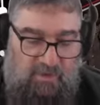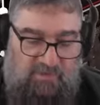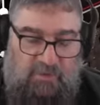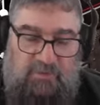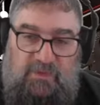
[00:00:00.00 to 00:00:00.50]

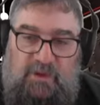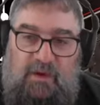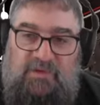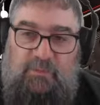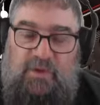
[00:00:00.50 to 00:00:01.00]
So there
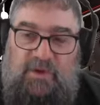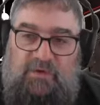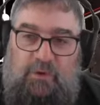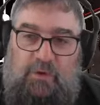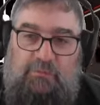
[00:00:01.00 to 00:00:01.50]
are some
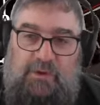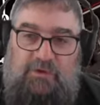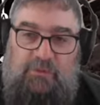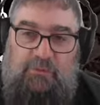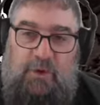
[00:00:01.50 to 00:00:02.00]
things that I really
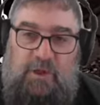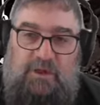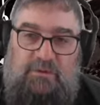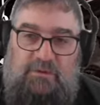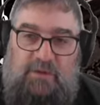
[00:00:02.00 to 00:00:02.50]
do
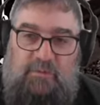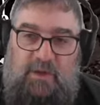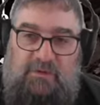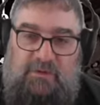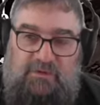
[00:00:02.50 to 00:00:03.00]
like
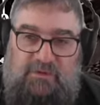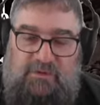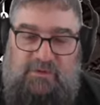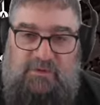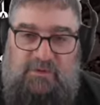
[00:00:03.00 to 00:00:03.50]
about
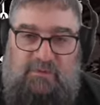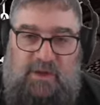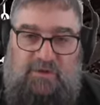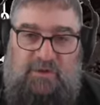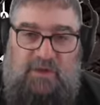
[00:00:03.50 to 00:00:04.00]
this. The
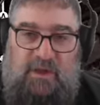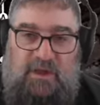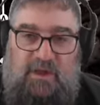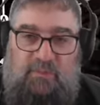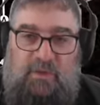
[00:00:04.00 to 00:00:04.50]
fact that
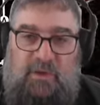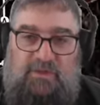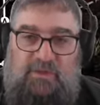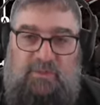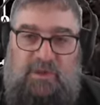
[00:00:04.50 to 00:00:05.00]

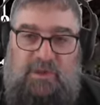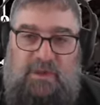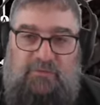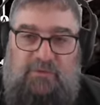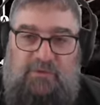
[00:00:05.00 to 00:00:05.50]
AWS has been
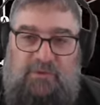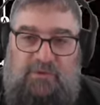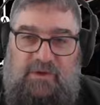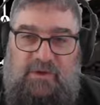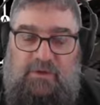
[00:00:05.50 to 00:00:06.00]

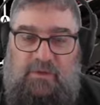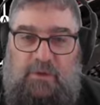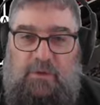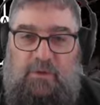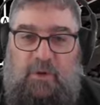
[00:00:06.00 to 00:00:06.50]
introduced into the
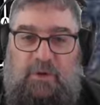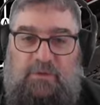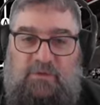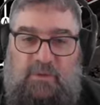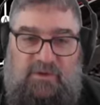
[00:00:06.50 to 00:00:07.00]

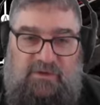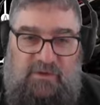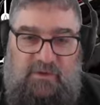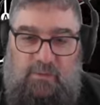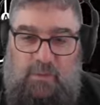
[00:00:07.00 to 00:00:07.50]
locomotives means
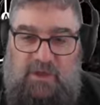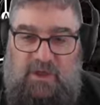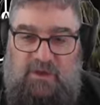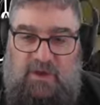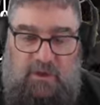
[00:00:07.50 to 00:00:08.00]
that we
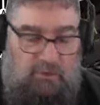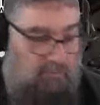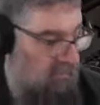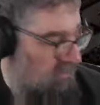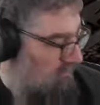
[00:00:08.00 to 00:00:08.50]
can now
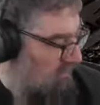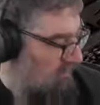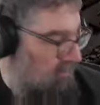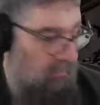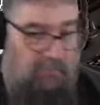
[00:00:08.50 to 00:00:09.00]
run them on
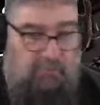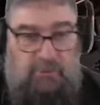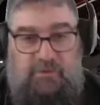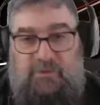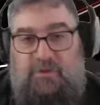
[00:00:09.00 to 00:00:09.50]
the more modern
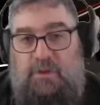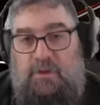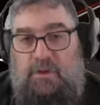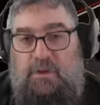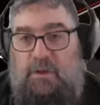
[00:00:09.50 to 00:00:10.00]
routes.
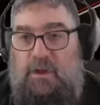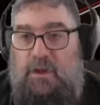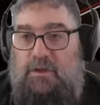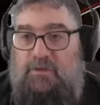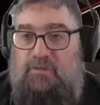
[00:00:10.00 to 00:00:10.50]

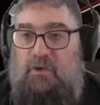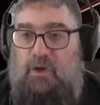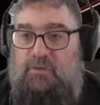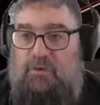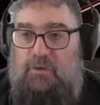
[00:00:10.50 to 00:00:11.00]
And it's
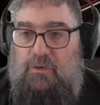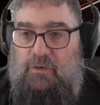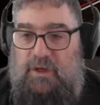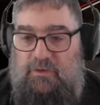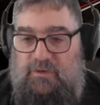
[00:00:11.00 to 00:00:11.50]
time to
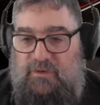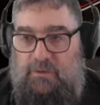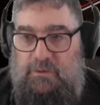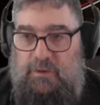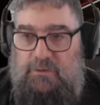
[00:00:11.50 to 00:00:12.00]
crank this
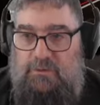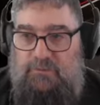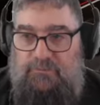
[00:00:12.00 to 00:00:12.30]
old girl.